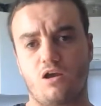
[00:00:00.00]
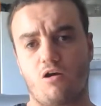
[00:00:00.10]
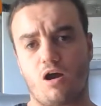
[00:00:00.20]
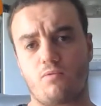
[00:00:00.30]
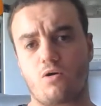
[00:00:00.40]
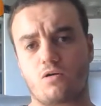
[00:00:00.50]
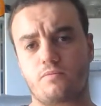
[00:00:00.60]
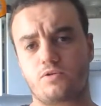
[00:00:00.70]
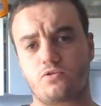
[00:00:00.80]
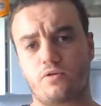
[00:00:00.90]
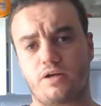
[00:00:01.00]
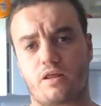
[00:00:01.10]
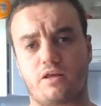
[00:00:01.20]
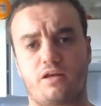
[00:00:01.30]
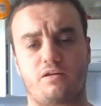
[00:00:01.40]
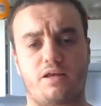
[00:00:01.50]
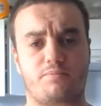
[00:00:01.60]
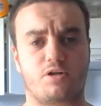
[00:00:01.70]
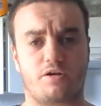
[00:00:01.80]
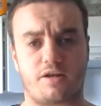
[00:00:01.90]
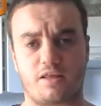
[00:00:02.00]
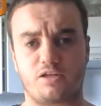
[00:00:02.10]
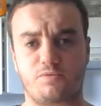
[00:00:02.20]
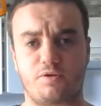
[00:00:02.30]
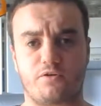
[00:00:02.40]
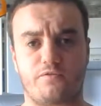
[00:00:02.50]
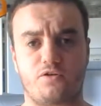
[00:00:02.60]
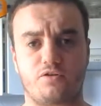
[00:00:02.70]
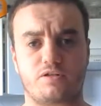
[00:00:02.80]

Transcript: Hi and welcome to another episode of Nathan's Beer Reviews.